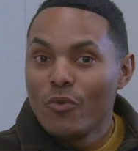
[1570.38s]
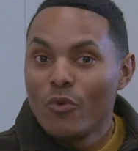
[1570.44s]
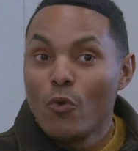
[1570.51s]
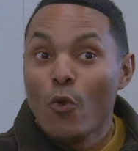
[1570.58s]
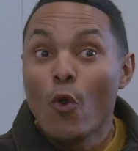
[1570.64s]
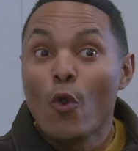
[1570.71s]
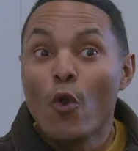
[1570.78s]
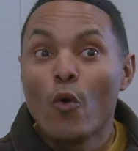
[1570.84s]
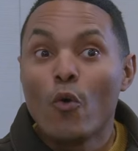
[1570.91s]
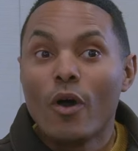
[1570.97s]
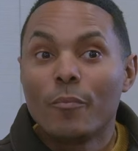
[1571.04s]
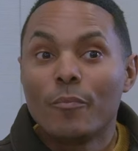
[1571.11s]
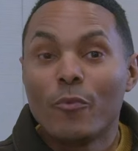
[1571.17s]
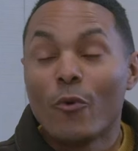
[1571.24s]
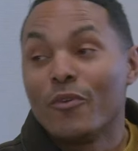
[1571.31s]
No.
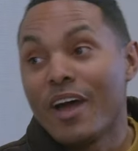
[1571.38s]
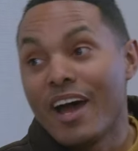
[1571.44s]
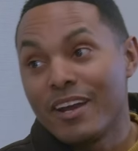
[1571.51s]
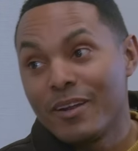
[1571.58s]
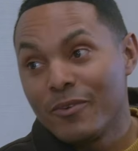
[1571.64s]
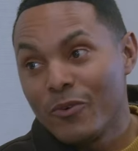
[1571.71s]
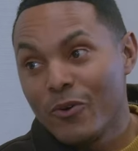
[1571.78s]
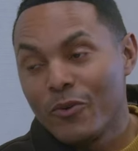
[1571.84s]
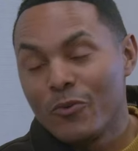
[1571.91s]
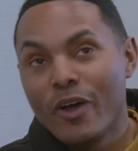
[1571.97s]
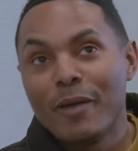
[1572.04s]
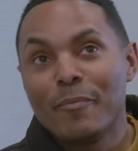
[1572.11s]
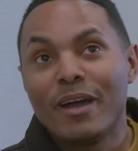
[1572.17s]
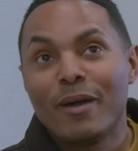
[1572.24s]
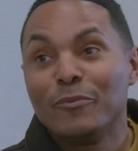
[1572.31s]
Well, not at, well,
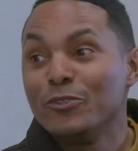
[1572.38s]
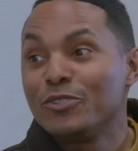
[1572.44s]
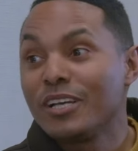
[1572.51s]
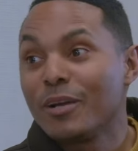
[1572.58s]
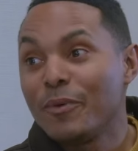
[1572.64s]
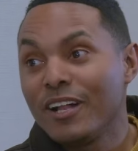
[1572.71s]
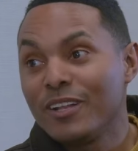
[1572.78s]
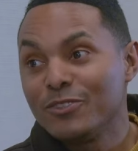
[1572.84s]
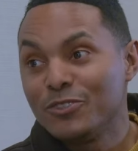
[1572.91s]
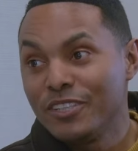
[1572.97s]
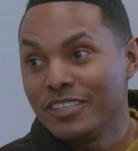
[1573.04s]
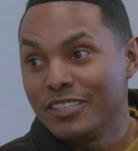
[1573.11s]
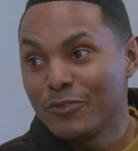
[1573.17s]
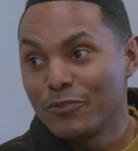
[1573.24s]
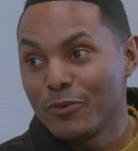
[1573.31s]
I'm using apology
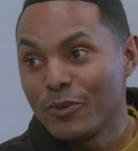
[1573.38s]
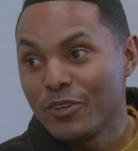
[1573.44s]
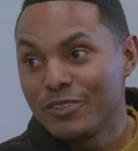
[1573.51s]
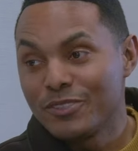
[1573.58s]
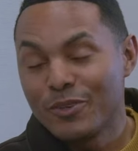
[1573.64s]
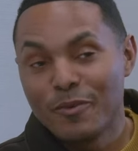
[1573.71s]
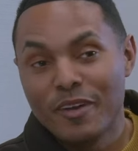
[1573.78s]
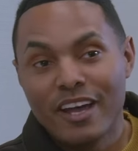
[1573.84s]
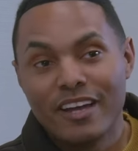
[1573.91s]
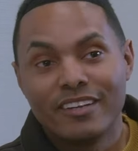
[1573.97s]
in a different word. So not